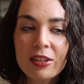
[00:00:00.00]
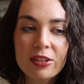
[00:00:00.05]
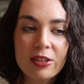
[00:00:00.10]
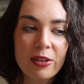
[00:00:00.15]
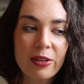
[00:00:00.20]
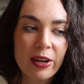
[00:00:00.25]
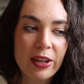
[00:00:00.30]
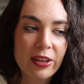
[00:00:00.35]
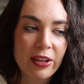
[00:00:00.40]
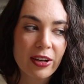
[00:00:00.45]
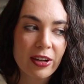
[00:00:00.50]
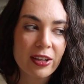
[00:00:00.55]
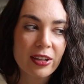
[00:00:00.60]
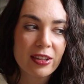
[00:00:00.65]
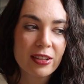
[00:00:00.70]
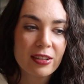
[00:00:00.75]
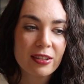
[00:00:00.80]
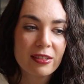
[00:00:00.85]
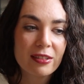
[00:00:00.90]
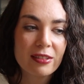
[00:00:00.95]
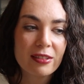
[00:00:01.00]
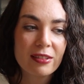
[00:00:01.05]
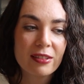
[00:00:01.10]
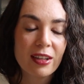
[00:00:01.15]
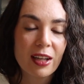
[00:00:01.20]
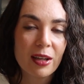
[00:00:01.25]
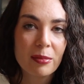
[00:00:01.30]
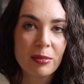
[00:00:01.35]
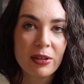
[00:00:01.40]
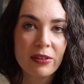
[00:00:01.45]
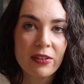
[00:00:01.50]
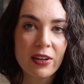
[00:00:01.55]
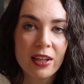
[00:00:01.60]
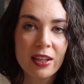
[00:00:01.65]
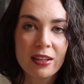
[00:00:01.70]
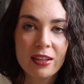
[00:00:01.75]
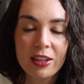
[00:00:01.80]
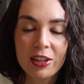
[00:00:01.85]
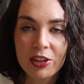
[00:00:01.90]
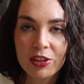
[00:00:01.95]
So I thought that'd be
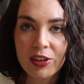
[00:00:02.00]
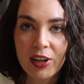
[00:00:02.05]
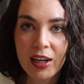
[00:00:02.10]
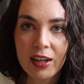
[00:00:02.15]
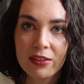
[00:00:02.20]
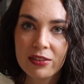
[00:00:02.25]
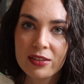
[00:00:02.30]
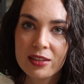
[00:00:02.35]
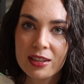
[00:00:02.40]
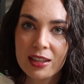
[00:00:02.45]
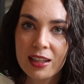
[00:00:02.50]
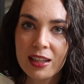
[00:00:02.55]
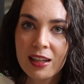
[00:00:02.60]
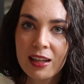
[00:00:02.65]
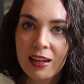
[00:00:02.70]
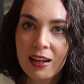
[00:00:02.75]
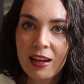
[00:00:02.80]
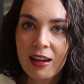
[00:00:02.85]
fun and crafty